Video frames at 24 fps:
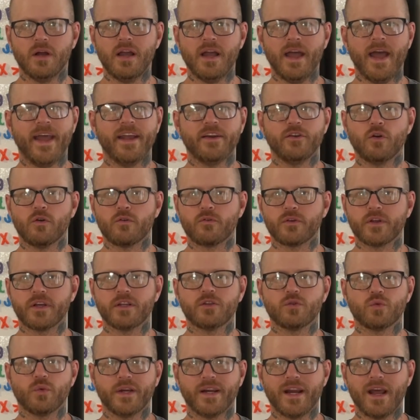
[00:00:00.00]
Hey, don't forget
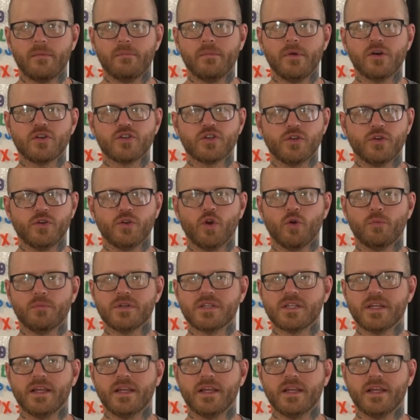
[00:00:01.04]
to ring that bell so you don't miss